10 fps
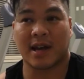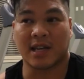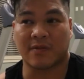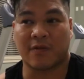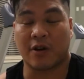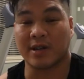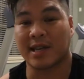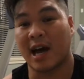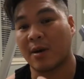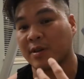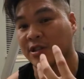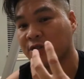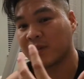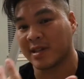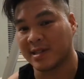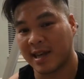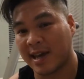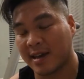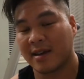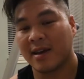as far as how much you can
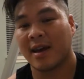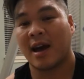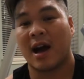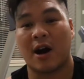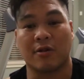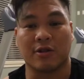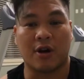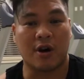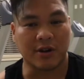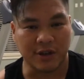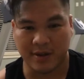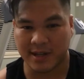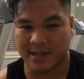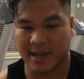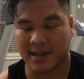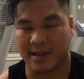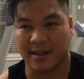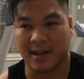take, how long you could take it.